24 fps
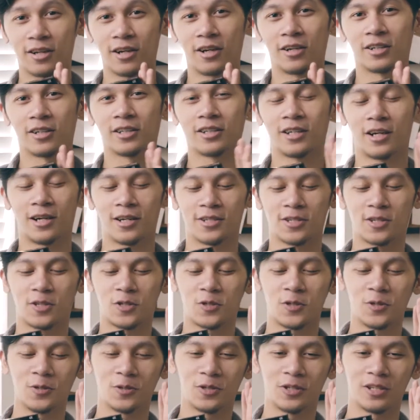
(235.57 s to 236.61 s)
log
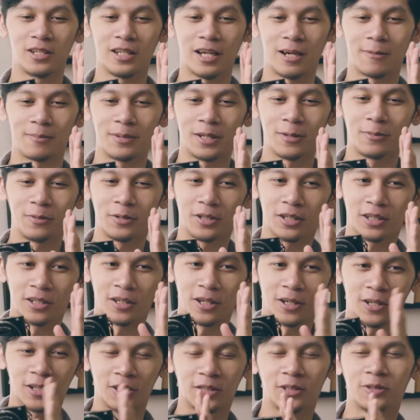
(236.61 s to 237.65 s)
causes you to not be able to
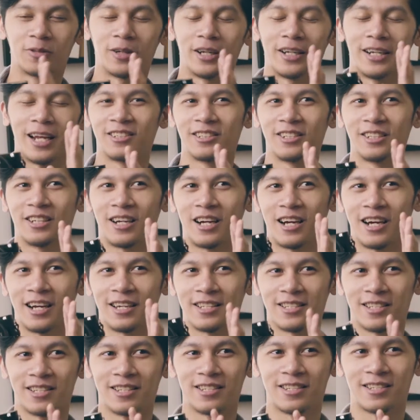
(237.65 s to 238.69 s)
color grade to the
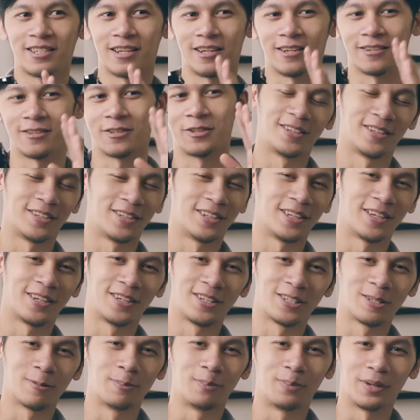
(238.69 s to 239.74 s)
highest extent.
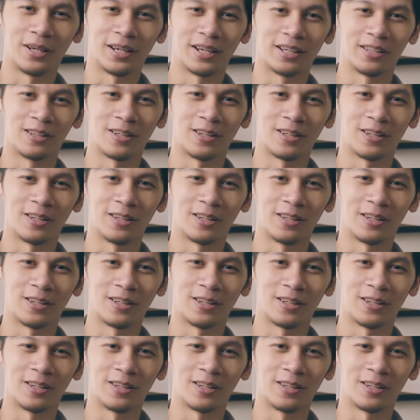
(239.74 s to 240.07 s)
There's a big